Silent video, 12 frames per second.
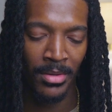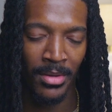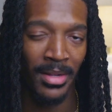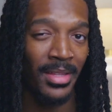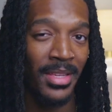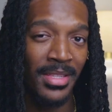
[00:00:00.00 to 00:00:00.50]

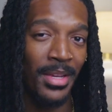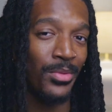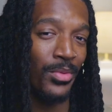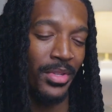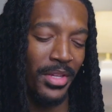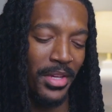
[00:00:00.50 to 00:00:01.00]
Like that sounds
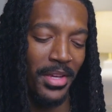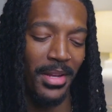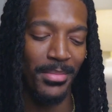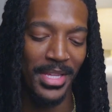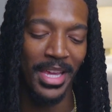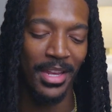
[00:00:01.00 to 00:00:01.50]
really good.
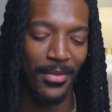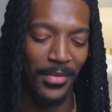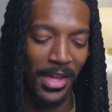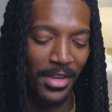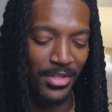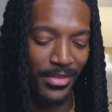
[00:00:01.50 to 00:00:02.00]
I'm taking
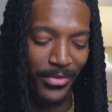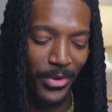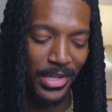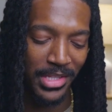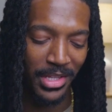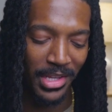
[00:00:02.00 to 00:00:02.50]
advantage of
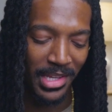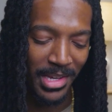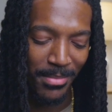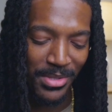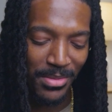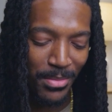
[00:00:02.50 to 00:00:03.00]
voice leading.
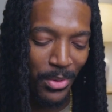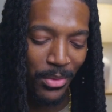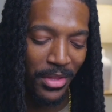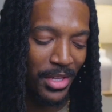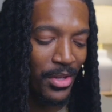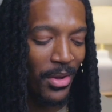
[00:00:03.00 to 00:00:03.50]
I'm
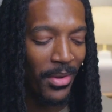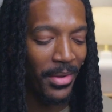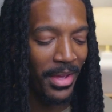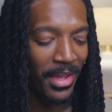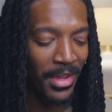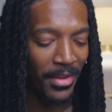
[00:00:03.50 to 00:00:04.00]
smoothly
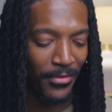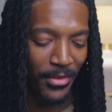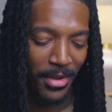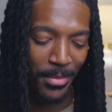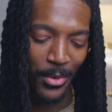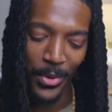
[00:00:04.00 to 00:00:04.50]
going
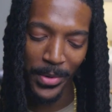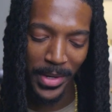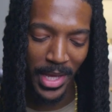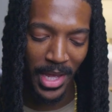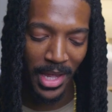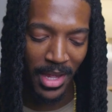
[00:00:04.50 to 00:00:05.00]
from chord
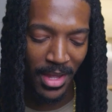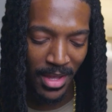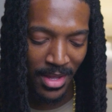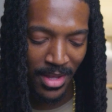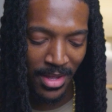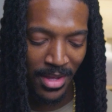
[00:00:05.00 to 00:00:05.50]
A
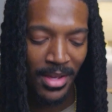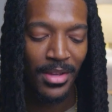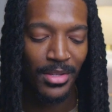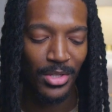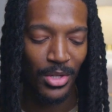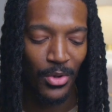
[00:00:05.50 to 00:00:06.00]

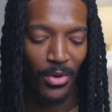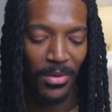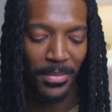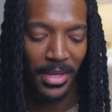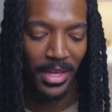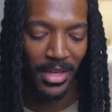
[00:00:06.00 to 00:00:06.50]
to
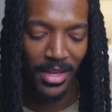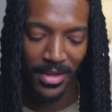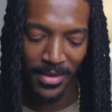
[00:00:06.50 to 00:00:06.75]
chord B.